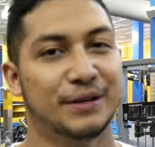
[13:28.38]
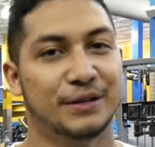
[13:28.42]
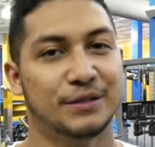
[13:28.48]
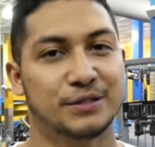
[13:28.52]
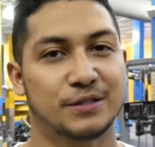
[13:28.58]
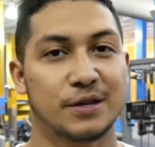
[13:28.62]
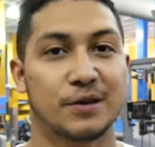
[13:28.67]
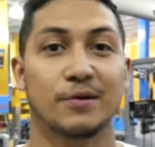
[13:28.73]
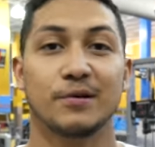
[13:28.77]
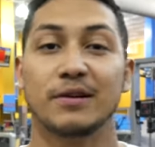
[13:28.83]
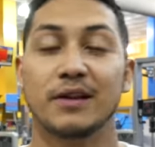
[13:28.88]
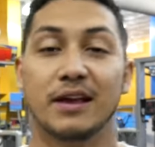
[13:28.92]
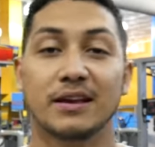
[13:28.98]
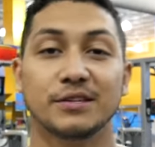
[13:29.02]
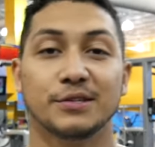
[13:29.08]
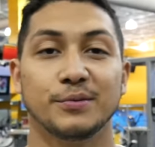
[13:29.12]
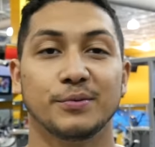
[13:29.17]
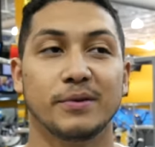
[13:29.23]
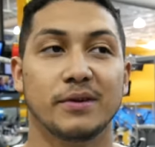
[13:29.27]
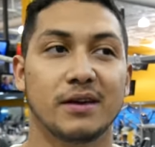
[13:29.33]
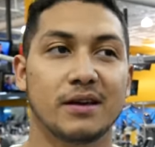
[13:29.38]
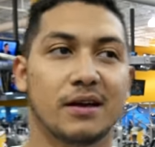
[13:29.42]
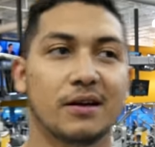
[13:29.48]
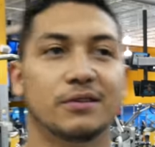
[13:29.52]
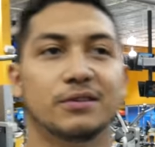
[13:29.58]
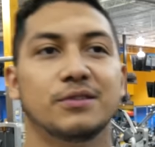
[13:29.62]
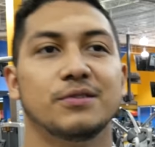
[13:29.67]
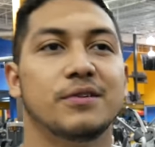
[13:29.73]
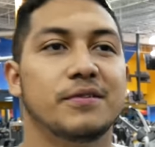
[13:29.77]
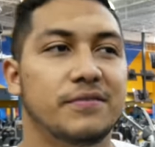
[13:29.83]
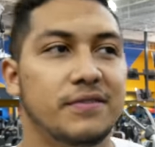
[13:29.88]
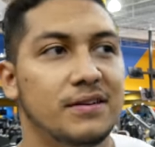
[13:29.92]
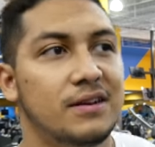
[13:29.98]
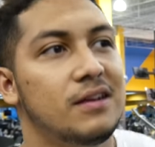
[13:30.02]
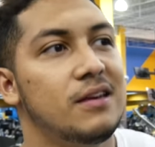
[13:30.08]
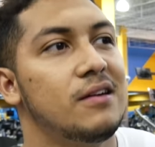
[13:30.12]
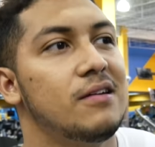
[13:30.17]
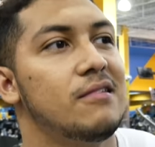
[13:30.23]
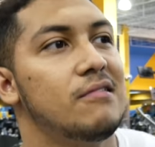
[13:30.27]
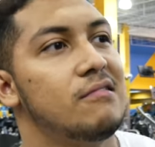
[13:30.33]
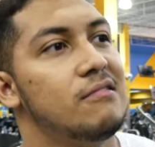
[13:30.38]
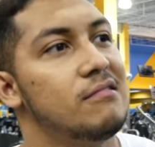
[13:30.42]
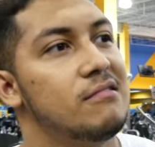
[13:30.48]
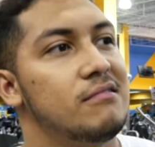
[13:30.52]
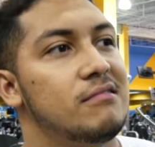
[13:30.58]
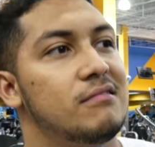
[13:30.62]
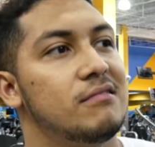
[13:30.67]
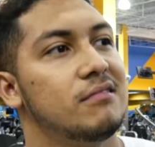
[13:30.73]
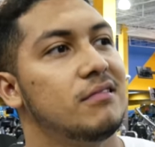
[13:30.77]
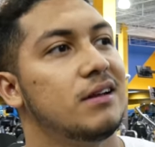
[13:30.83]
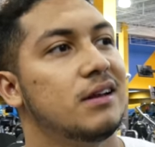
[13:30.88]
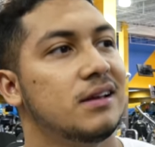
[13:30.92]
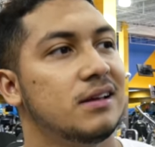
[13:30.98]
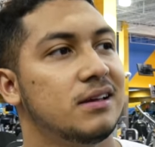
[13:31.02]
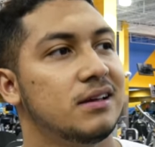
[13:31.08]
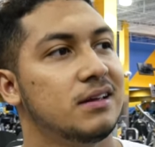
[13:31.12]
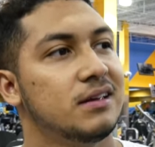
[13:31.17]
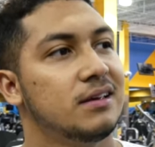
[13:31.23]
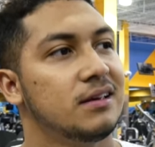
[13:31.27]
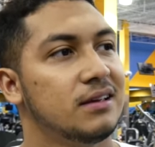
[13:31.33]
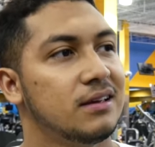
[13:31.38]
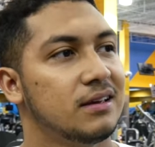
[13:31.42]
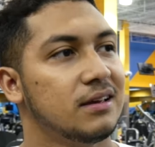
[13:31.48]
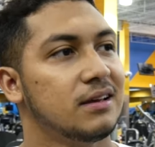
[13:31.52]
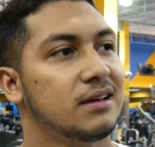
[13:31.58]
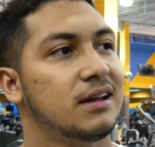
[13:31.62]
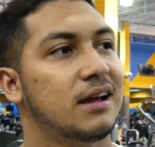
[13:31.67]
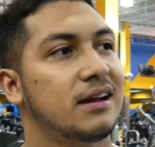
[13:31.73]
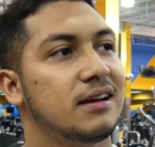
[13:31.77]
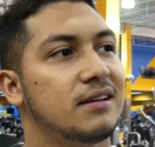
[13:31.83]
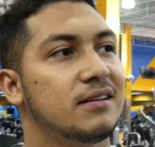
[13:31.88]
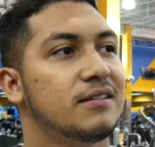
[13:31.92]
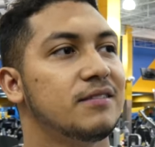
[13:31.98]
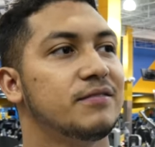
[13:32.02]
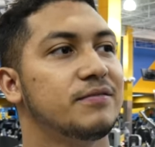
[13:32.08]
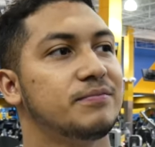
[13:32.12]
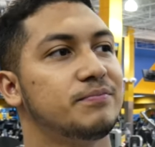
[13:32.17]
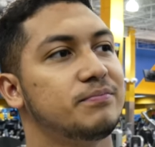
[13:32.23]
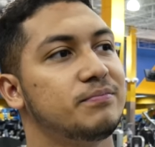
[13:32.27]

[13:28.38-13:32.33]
So next week I'll do a video kind of